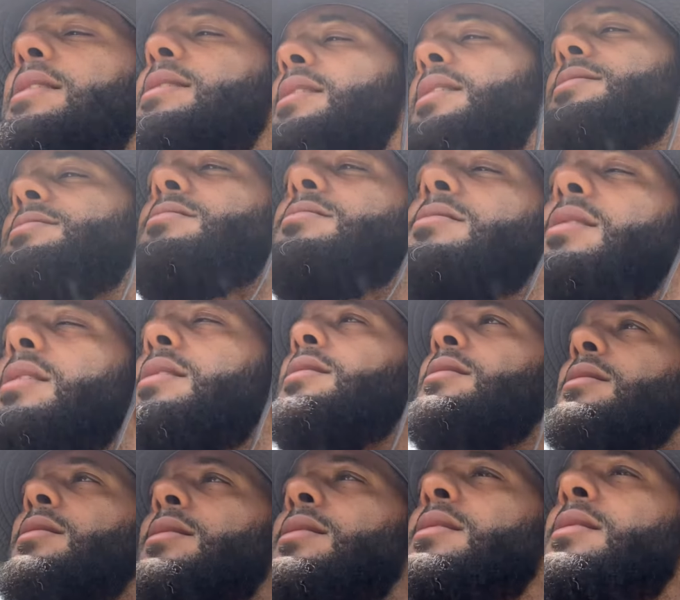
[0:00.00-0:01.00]

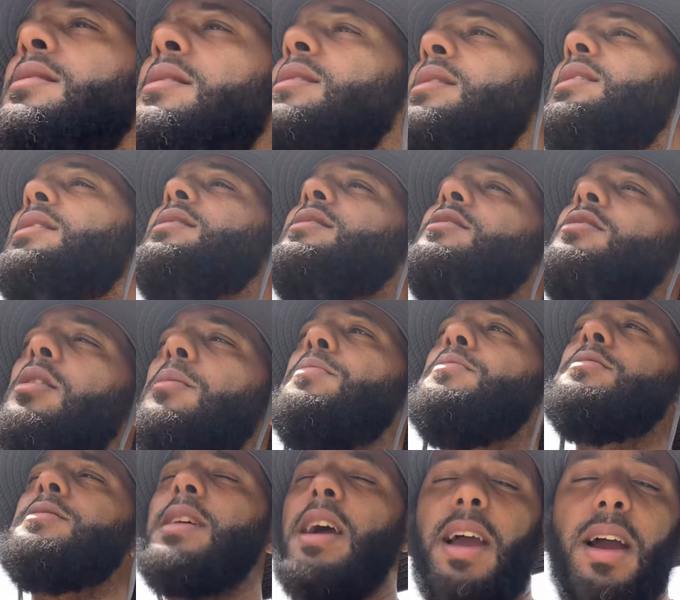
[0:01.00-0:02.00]
yesterday and
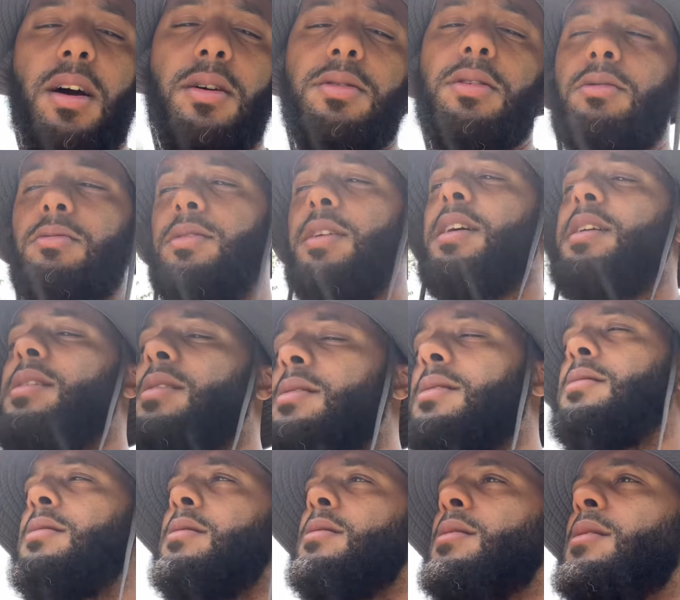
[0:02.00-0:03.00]
doubled down on that
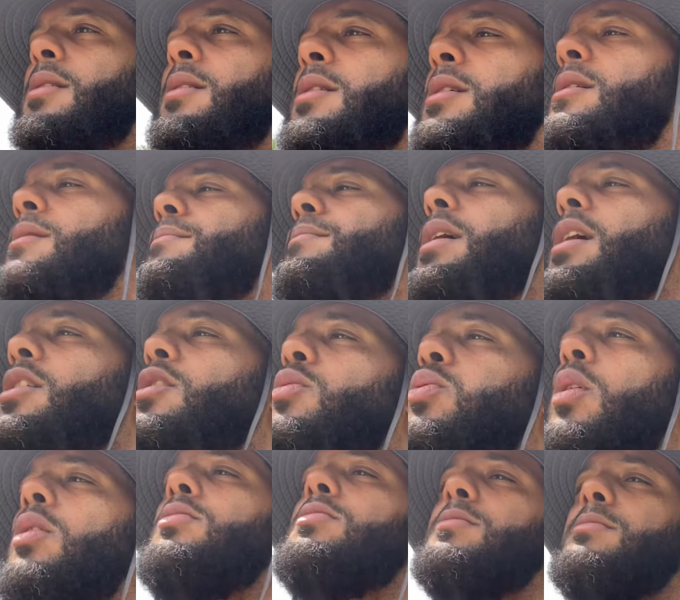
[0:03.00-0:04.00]
by
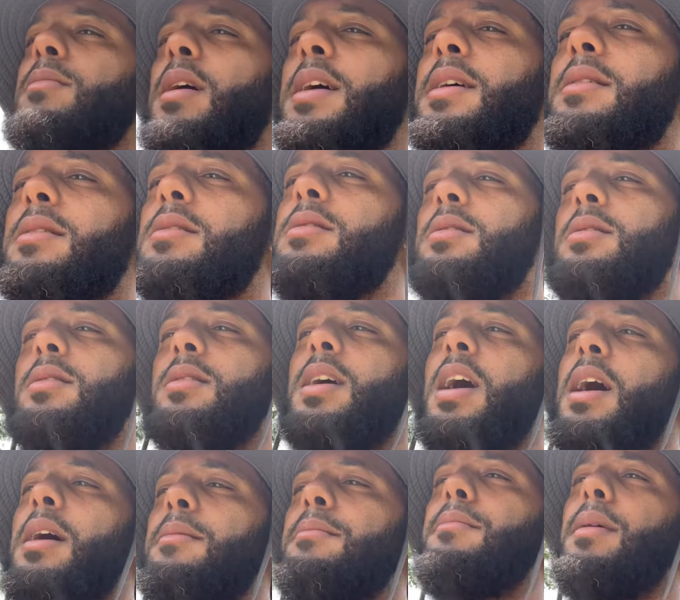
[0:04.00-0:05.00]
quoting
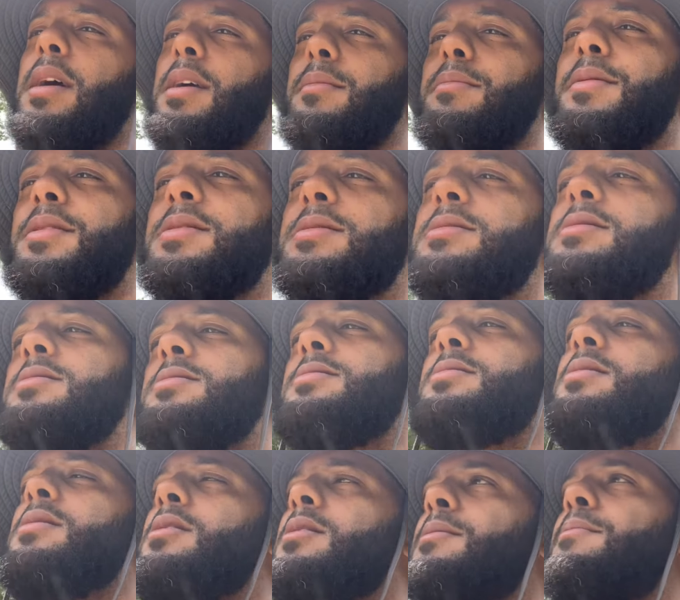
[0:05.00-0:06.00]
Mike Benson's
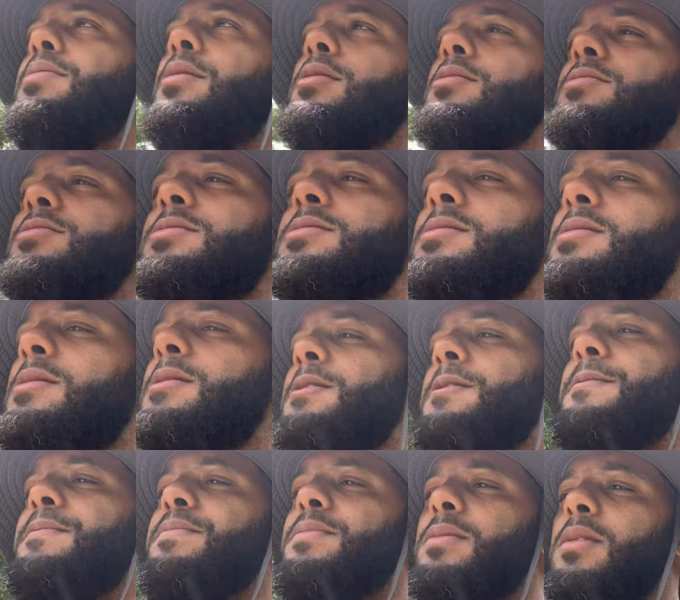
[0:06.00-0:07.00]
post
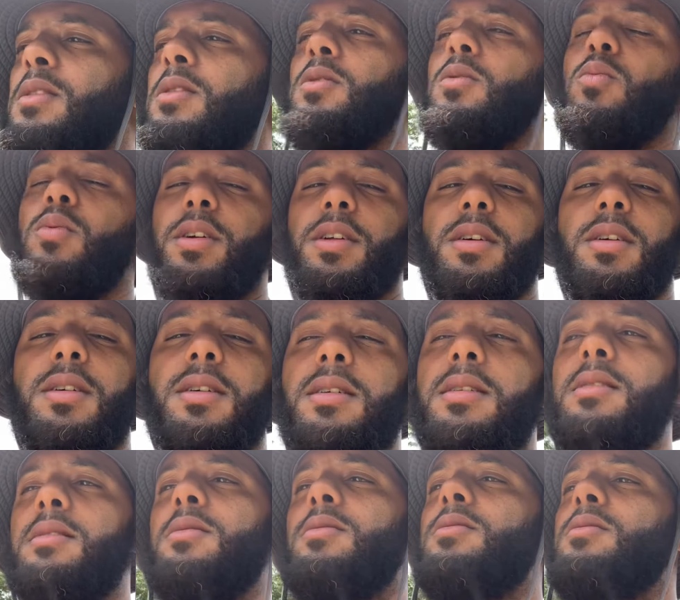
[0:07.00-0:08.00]
with a
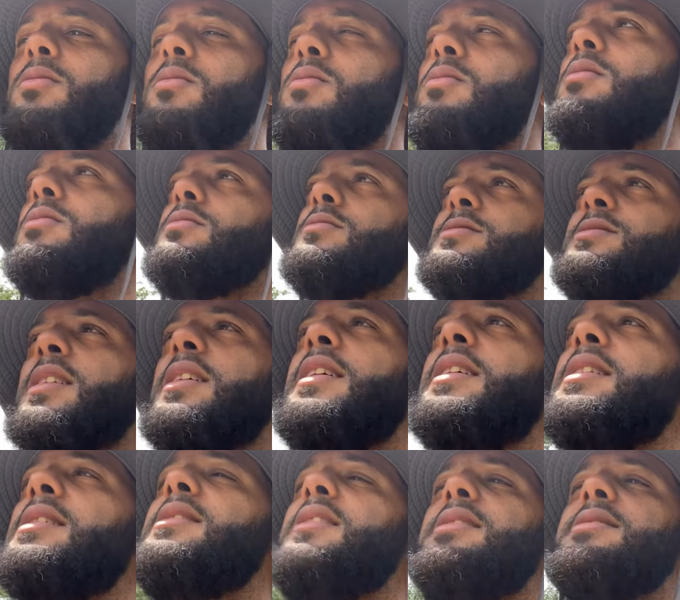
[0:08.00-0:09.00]

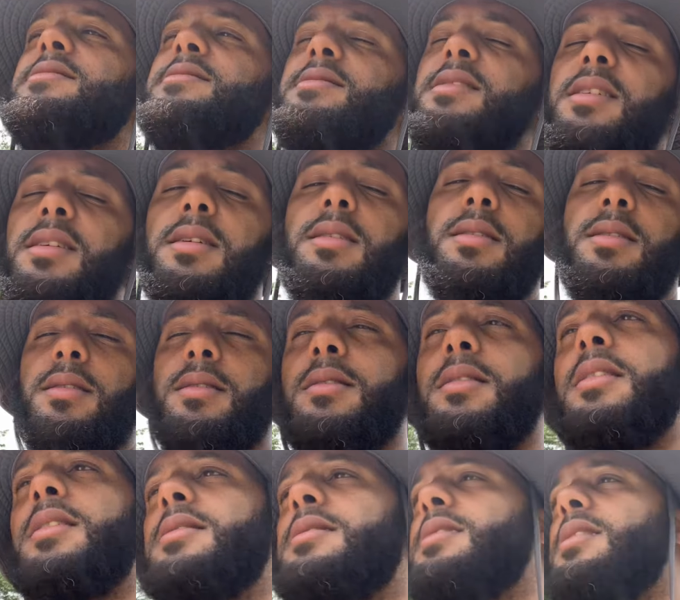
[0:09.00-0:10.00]
saying let's see,
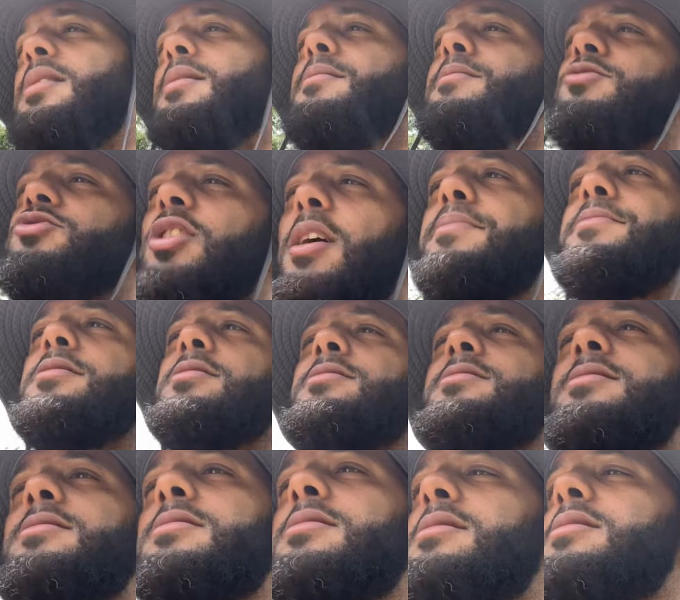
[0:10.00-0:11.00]
and then drop the
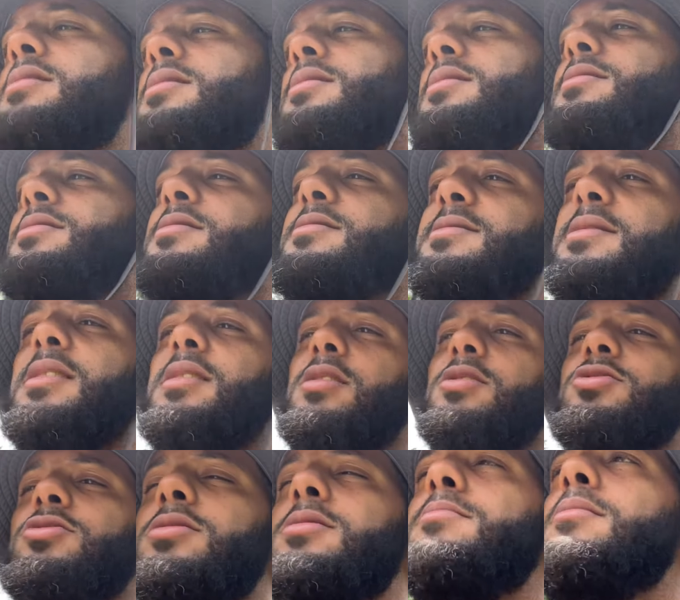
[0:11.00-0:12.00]

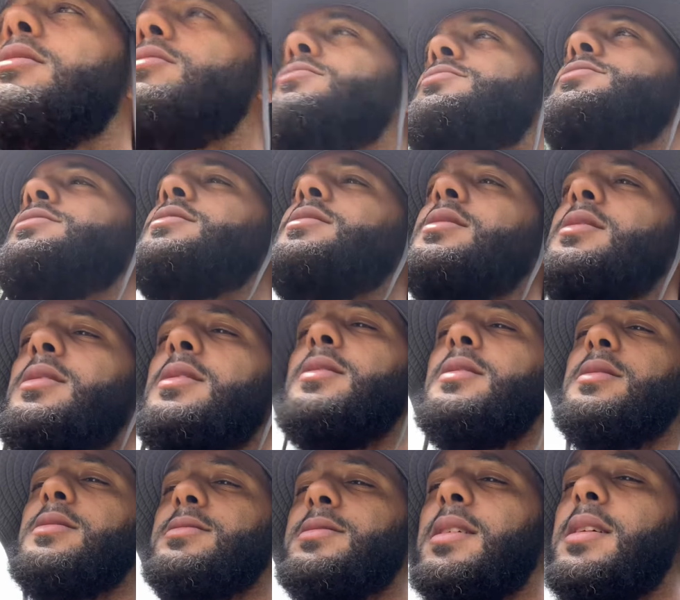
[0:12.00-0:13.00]
signature emoji
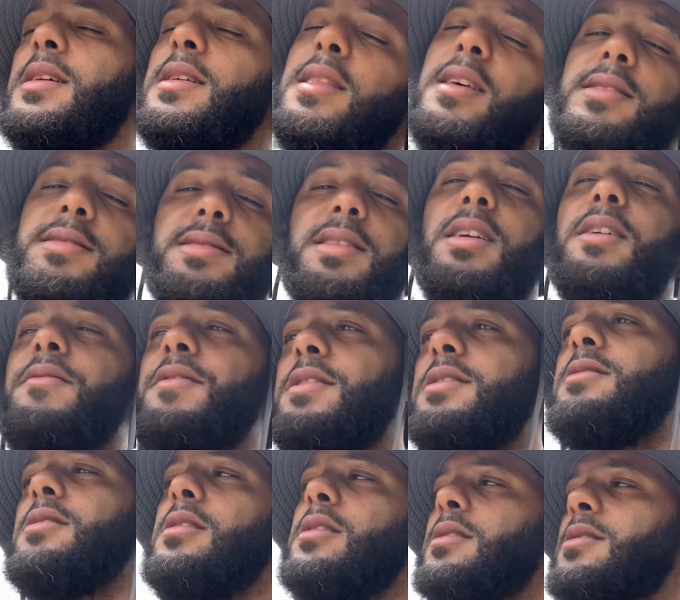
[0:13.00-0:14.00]
saying let's see if he
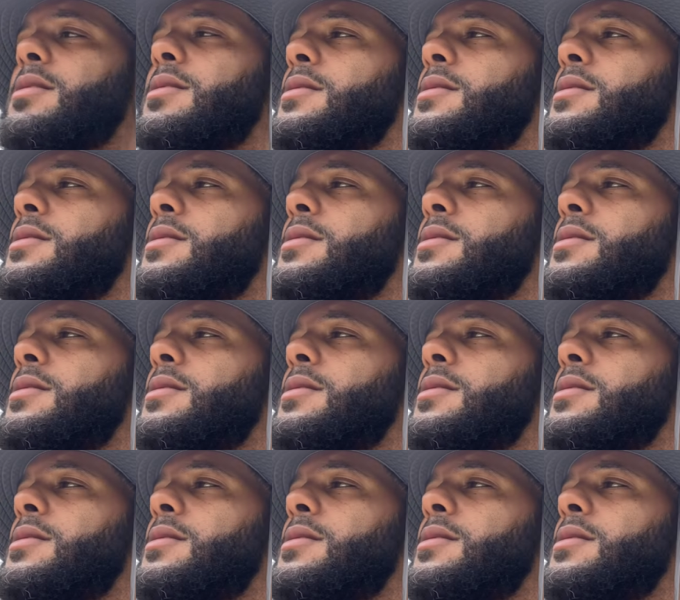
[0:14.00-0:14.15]
duck